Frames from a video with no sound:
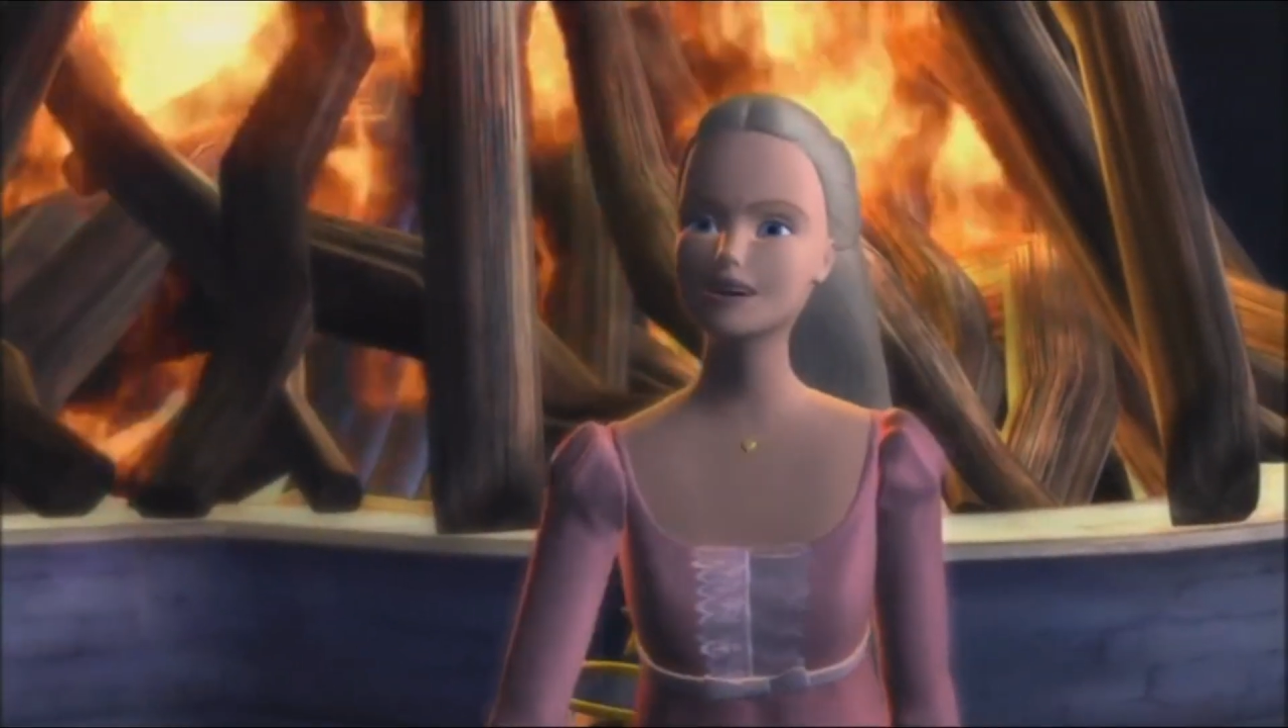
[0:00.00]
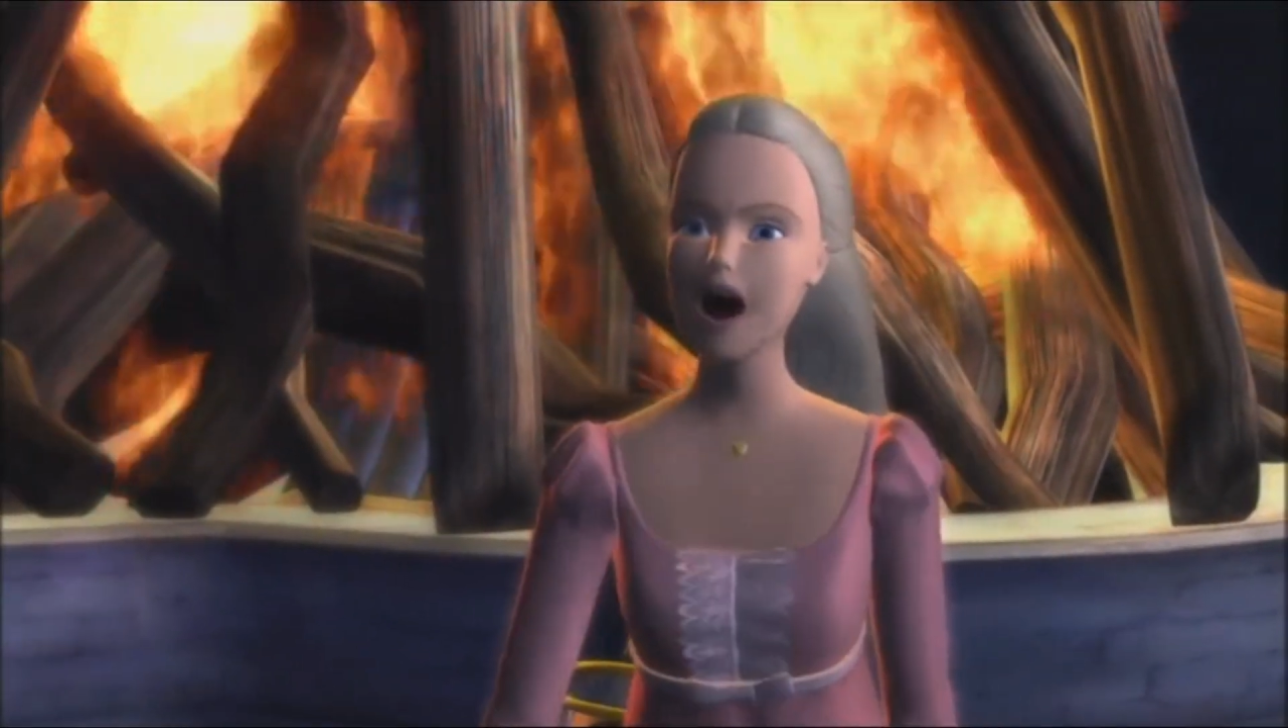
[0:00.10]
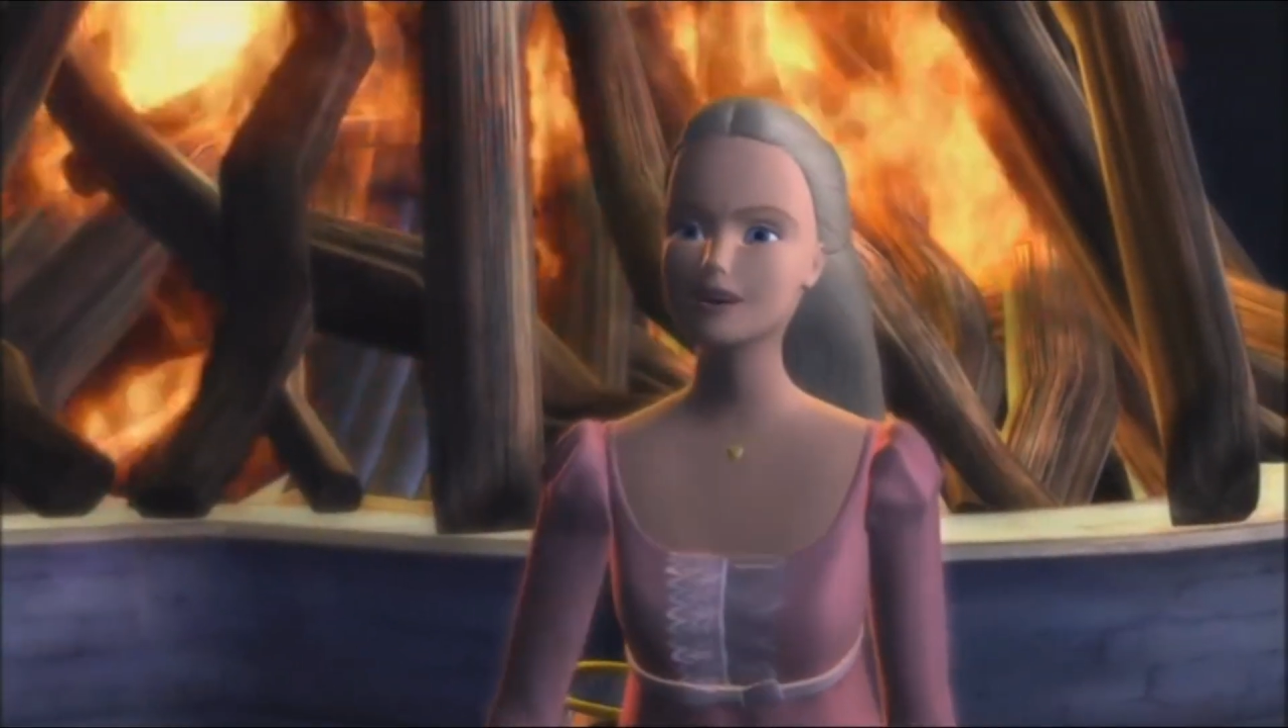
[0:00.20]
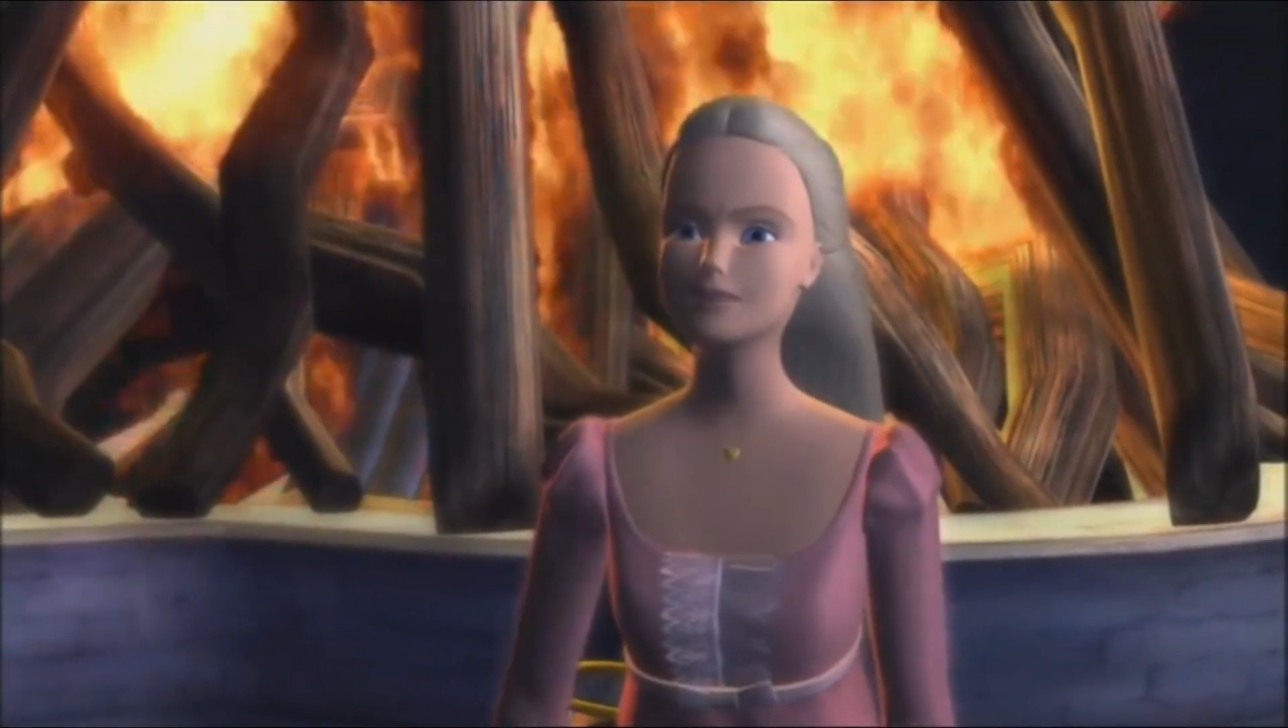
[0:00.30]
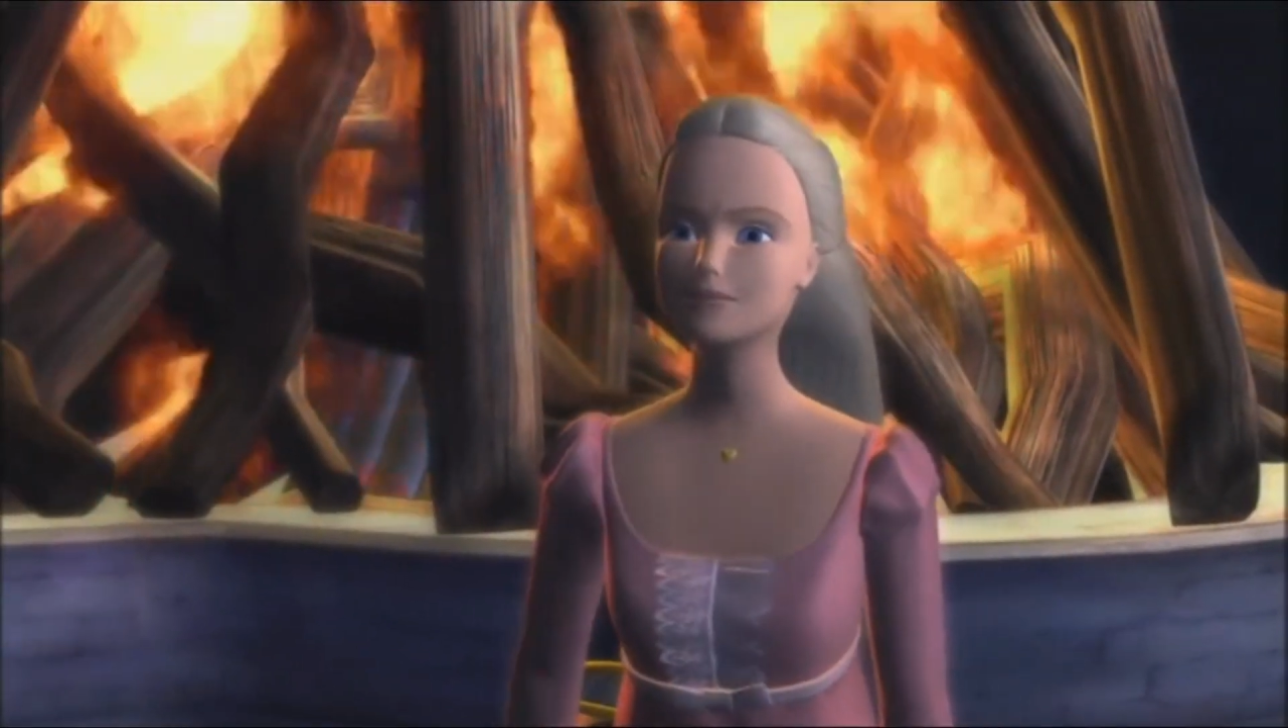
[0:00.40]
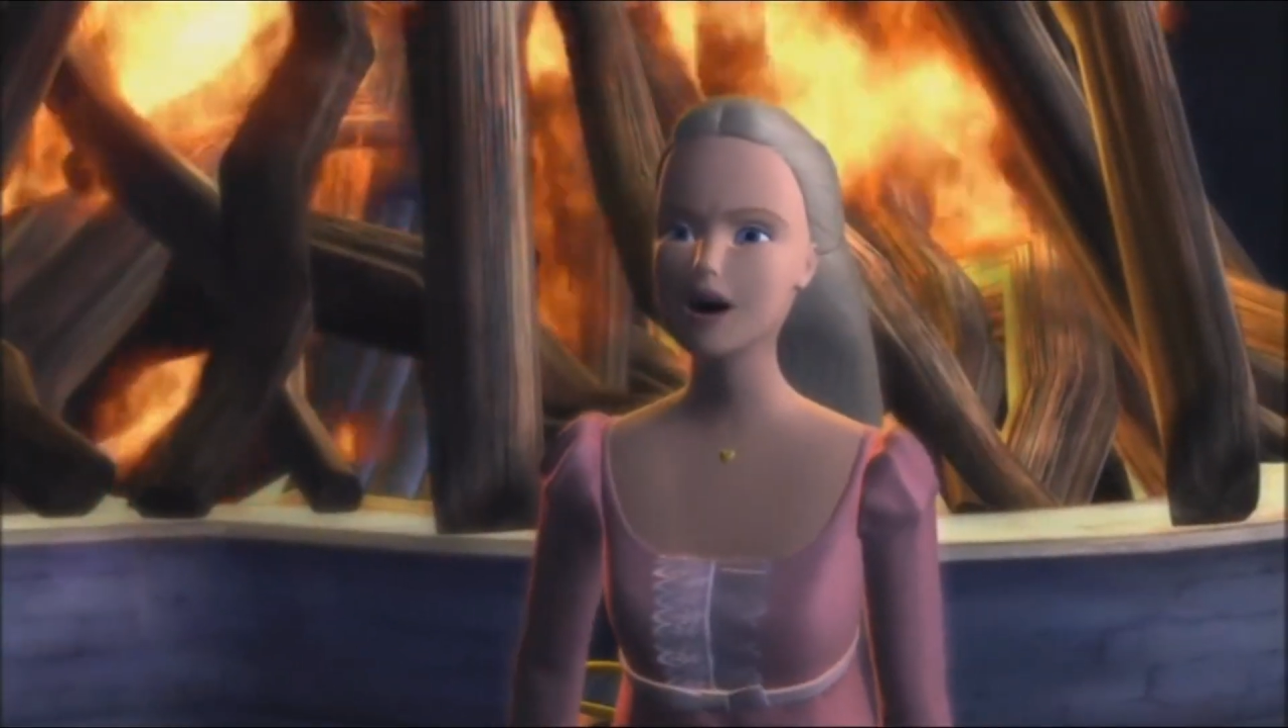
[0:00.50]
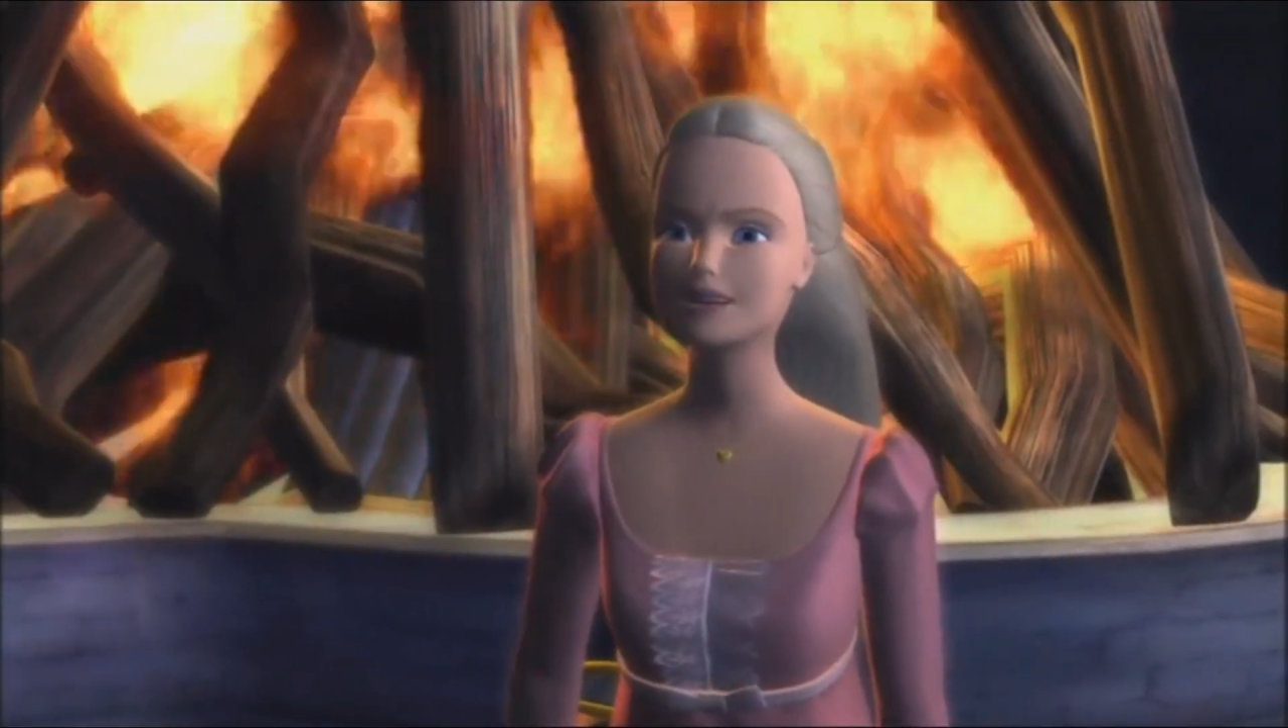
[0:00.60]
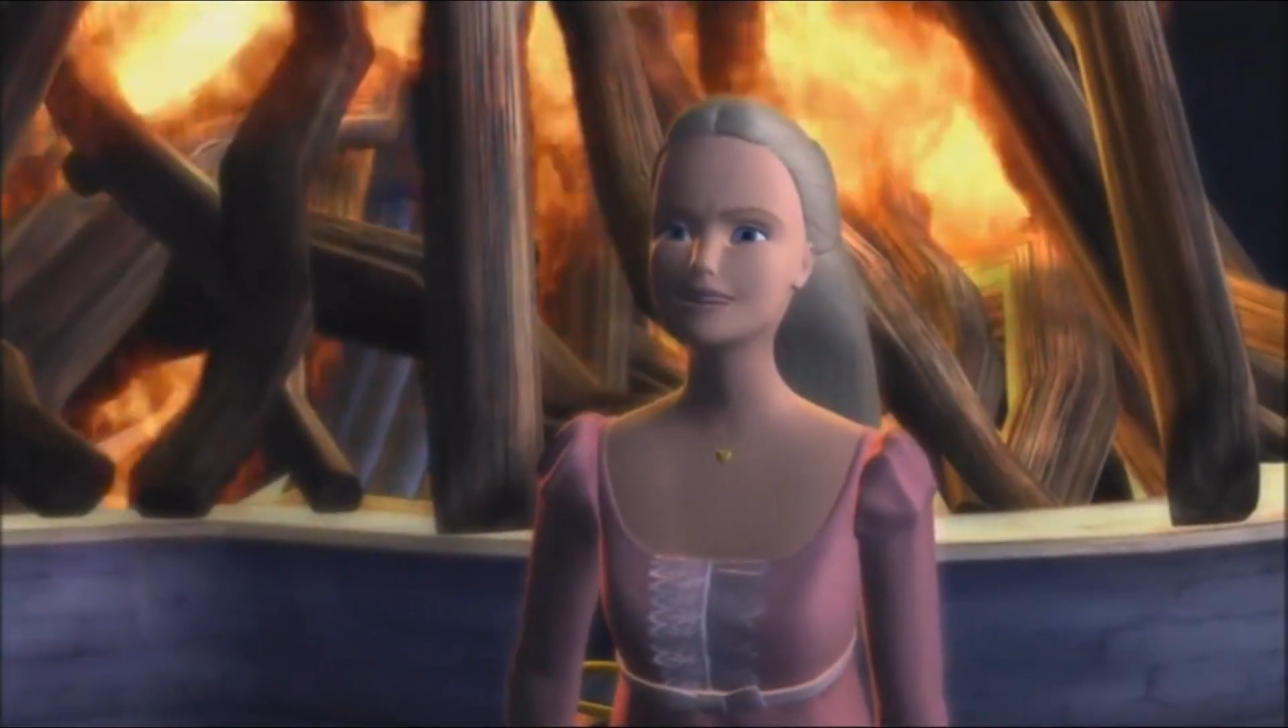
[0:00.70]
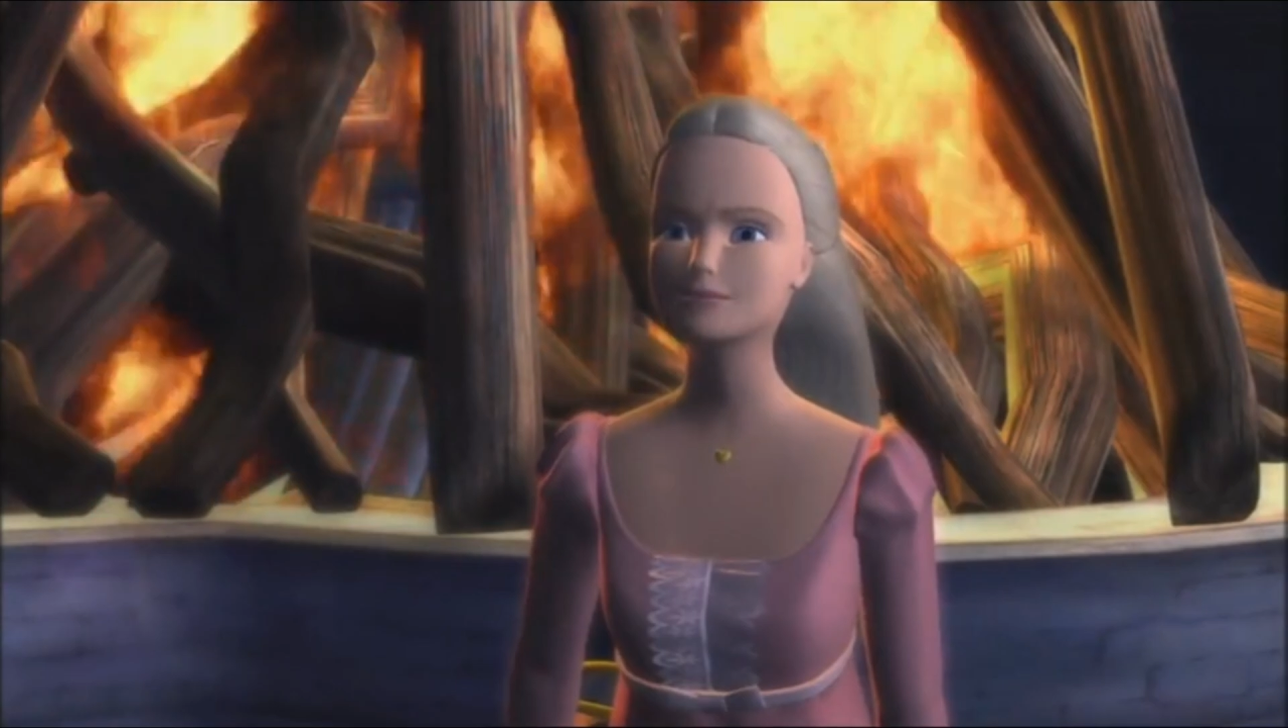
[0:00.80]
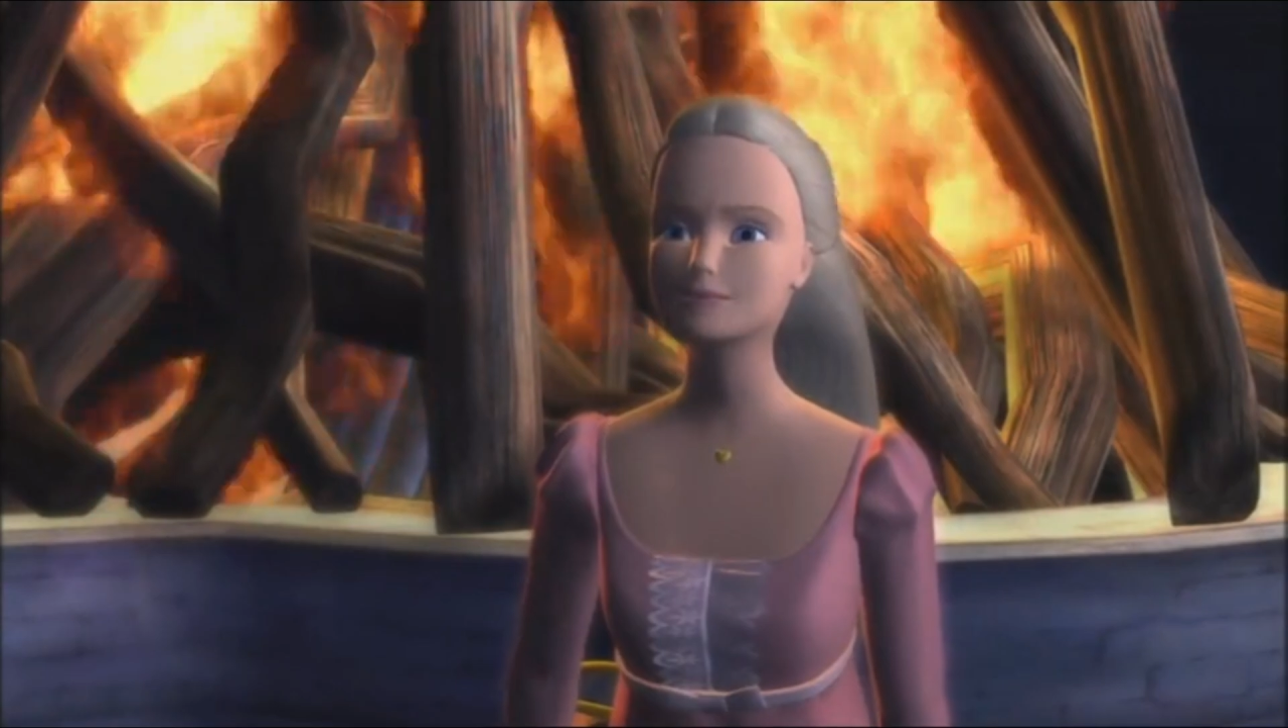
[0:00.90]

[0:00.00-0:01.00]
hiding behind a